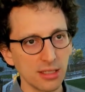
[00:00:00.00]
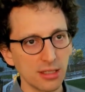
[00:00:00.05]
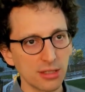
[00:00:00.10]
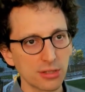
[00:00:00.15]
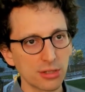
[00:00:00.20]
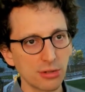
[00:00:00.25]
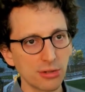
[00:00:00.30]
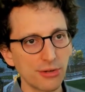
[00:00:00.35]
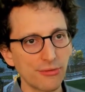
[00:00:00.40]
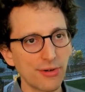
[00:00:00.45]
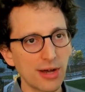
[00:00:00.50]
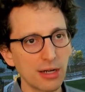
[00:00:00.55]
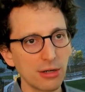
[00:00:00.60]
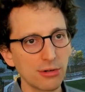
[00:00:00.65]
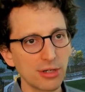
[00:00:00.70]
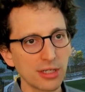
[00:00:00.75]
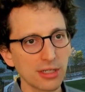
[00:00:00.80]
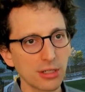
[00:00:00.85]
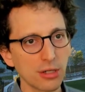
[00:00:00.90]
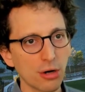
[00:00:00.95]
So the
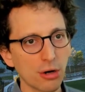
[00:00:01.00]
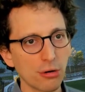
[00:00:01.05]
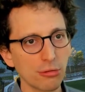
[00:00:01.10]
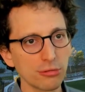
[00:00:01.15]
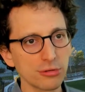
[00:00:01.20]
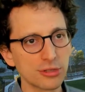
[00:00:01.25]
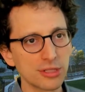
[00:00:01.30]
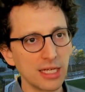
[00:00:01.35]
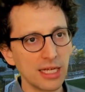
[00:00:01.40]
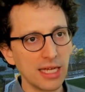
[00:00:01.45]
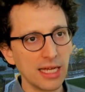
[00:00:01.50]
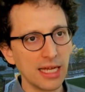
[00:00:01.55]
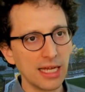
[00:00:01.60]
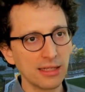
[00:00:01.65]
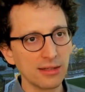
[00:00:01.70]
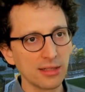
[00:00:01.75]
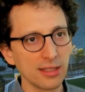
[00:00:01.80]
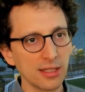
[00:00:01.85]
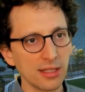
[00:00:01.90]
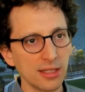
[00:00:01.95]
follower goes
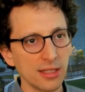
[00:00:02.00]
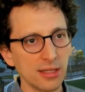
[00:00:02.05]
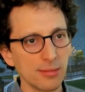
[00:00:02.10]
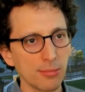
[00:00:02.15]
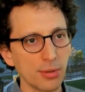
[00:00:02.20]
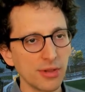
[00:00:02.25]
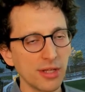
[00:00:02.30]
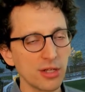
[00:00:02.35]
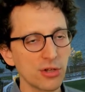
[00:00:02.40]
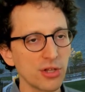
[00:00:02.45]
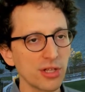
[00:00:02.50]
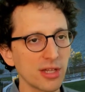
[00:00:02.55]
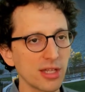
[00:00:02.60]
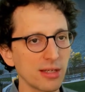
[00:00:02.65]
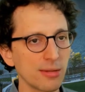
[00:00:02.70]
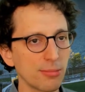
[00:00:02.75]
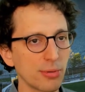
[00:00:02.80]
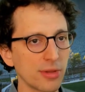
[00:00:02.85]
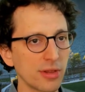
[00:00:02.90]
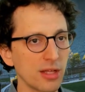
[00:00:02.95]
and
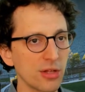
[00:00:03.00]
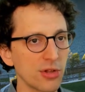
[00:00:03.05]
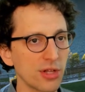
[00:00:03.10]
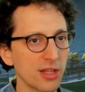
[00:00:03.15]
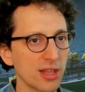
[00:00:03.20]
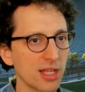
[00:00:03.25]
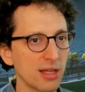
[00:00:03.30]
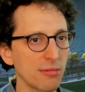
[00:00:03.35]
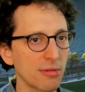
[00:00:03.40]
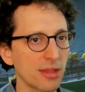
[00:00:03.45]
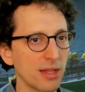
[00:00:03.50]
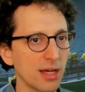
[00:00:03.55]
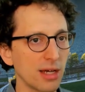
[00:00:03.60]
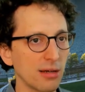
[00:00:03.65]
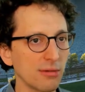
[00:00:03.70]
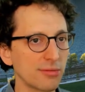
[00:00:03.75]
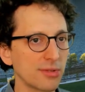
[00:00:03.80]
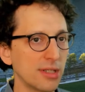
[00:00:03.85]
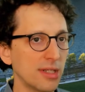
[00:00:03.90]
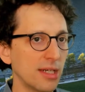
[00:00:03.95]
positions
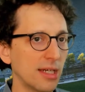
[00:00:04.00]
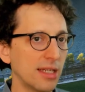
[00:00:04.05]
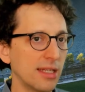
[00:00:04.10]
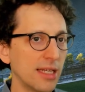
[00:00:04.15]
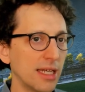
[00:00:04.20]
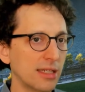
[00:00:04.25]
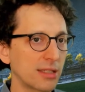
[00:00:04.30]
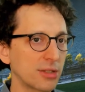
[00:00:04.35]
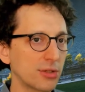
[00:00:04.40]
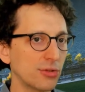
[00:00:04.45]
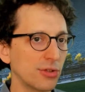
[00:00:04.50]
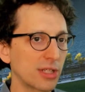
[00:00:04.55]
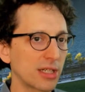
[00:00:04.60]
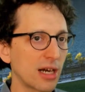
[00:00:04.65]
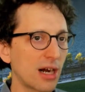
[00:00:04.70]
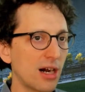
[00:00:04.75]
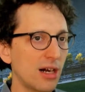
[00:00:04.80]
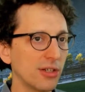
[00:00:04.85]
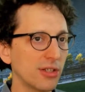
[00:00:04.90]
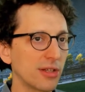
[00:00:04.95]
themselves next to the
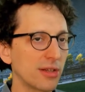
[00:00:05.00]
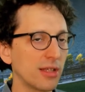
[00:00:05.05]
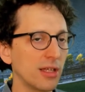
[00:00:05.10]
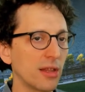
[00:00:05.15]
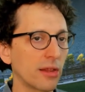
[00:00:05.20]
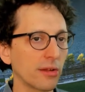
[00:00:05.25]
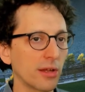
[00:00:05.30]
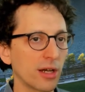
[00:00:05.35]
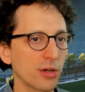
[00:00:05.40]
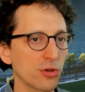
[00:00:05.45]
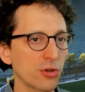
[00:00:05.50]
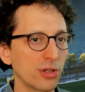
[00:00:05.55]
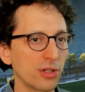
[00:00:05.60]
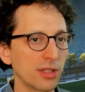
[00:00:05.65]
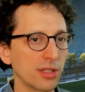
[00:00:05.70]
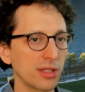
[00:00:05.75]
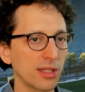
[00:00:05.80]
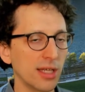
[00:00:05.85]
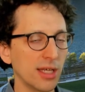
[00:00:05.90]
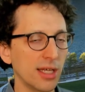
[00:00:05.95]
card as the
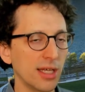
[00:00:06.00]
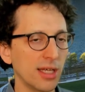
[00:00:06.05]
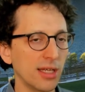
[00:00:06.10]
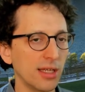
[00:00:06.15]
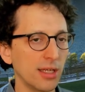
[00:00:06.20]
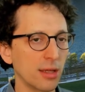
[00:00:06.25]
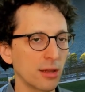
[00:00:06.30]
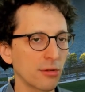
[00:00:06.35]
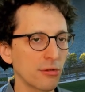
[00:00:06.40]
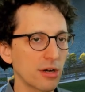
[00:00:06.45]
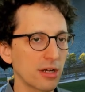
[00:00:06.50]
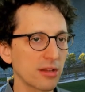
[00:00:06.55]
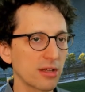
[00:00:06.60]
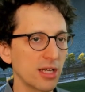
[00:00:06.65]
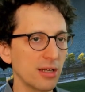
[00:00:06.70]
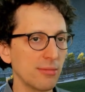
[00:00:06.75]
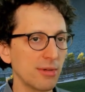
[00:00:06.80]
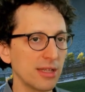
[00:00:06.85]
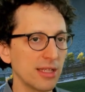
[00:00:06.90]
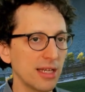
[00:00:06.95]
instruction instructs
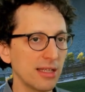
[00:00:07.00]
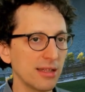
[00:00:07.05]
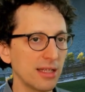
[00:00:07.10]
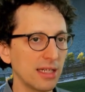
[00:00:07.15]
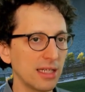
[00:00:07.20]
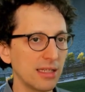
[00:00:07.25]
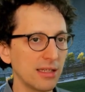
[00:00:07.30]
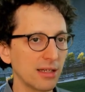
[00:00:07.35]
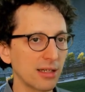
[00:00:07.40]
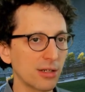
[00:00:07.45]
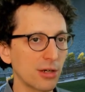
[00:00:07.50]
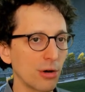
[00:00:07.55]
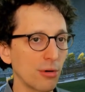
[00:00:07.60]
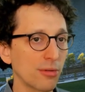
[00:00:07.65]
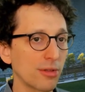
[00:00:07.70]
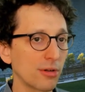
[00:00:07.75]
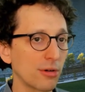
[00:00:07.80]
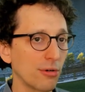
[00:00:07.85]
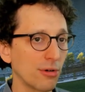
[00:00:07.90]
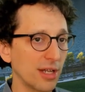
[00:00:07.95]
them, and then the leader
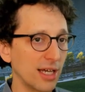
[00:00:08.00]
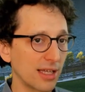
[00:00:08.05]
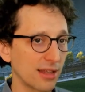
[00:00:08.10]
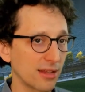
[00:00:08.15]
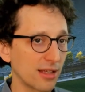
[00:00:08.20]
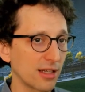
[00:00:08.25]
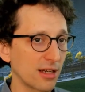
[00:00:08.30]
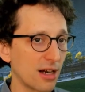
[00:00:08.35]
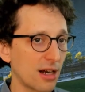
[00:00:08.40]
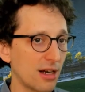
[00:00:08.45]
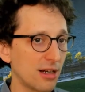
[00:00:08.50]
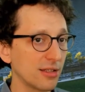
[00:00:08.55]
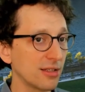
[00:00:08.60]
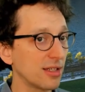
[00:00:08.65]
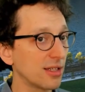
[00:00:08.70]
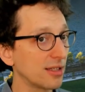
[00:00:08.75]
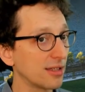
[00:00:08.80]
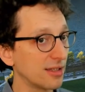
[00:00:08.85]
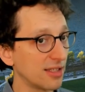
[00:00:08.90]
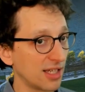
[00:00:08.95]
goes and collects the card.
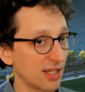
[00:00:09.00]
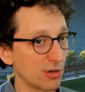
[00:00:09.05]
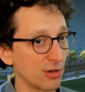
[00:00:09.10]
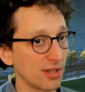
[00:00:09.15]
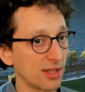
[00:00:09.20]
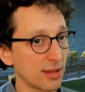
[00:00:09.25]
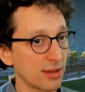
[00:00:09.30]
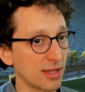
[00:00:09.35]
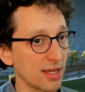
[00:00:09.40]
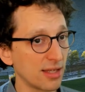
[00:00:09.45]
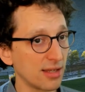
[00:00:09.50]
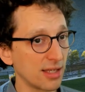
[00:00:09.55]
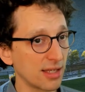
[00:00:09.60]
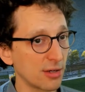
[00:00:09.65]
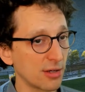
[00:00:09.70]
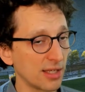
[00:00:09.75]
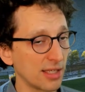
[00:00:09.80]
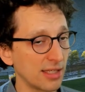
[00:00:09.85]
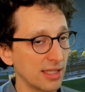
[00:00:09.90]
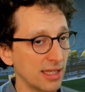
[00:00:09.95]
The
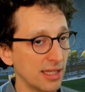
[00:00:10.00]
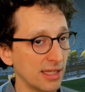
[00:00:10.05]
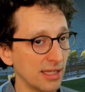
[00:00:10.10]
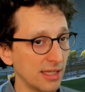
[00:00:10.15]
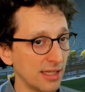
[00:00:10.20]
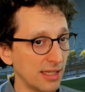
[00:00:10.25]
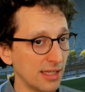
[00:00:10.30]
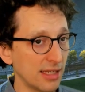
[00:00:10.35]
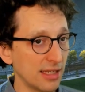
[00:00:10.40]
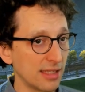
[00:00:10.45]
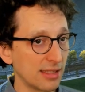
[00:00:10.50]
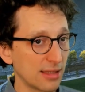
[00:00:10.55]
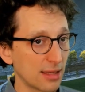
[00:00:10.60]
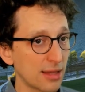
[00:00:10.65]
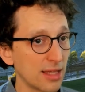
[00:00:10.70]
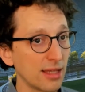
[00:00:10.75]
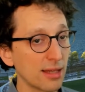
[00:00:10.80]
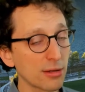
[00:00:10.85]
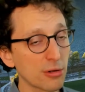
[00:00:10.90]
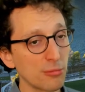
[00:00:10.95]

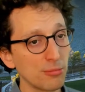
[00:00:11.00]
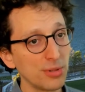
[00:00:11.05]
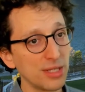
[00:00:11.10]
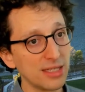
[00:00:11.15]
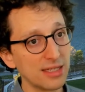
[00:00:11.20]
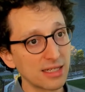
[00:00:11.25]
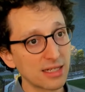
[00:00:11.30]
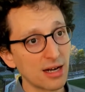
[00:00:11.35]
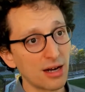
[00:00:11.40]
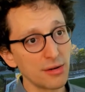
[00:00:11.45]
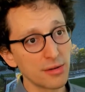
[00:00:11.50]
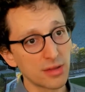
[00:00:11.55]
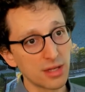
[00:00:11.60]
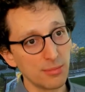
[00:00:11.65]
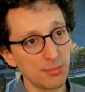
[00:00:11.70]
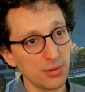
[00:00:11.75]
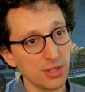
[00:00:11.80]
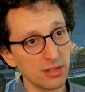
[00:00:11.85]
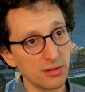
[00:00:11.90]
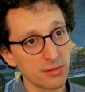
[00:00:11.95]
set is complete. The cards
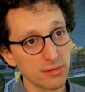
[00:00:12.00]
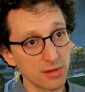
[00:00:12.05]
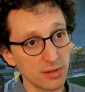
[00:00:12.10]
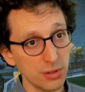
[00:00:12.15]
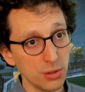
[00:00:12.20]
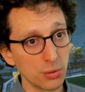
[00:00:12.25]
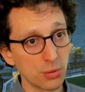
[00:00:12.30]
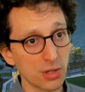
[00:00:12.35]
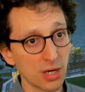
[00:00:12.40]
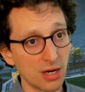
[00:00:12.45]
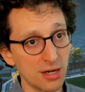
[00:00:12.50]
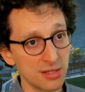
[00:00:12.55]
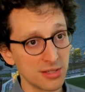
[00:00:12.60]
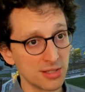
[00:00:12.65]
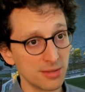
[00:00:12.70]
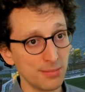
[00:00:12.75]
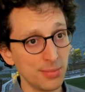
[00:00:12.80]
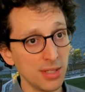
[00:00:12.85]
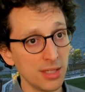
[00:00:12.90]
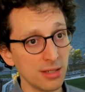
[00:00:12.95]
disappear, and new cards
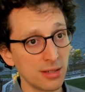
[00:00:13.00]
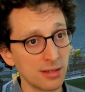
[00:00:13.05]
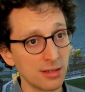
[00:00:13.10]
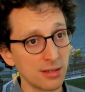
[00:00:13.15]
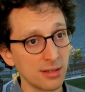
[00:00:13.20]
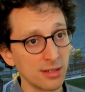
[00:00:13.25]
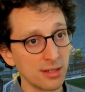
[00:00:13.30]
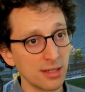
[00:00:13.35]
appear.